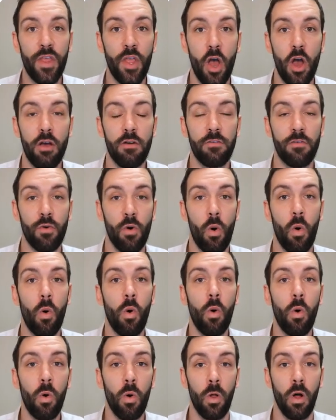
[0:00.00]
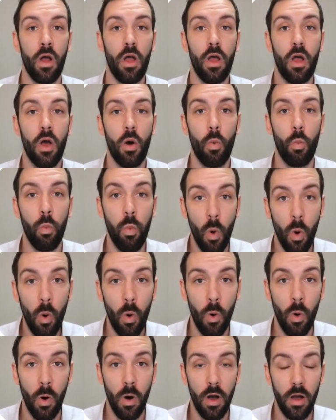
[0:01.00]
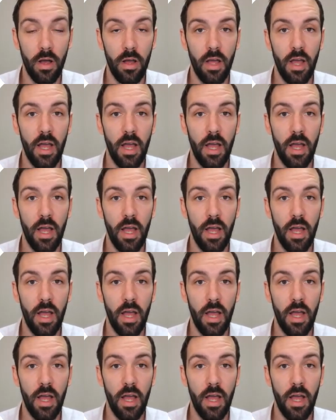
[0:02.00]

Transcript: the overall war.